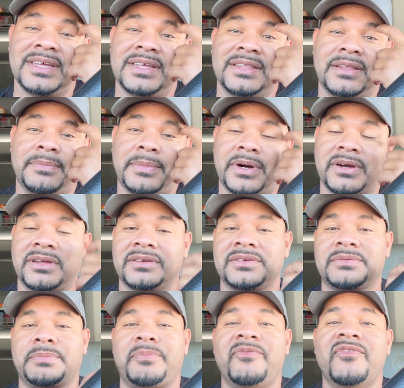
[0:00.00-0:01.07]
The market
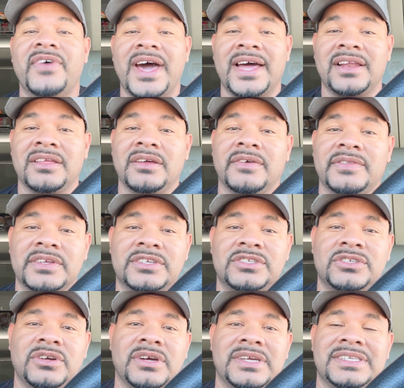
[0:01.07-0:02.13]
value of this
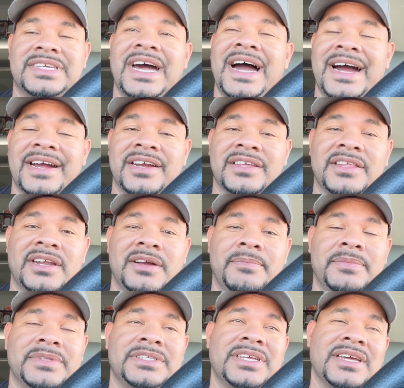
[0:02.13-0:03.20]
truck is higher than
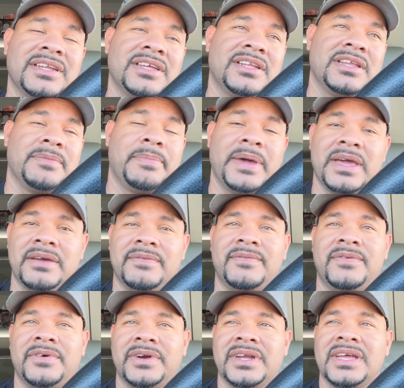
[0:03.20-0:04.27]
I'm technically paying
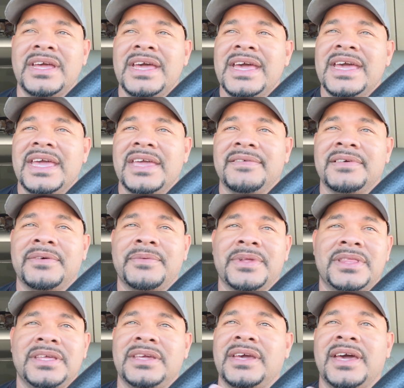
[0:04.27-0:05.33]
for it, even
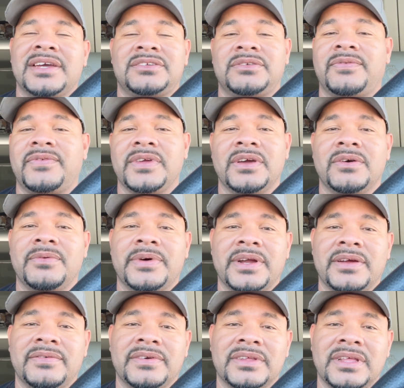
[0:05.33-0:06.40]
with the extra fee or
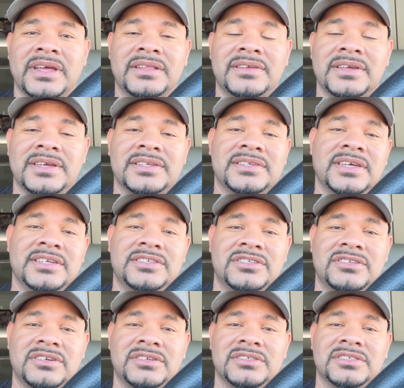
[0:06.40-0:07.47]
whatever that TSH
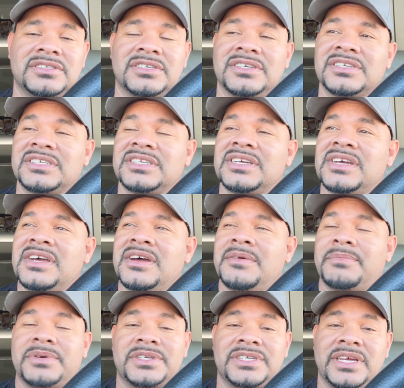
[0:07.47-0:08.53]
charges us
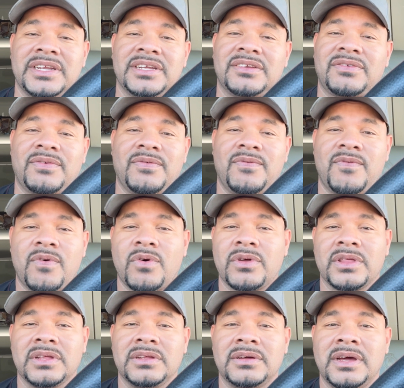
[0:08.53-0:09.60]
percentage for
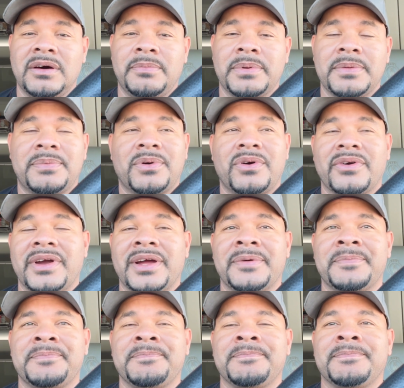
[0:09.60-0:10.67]
the LP program.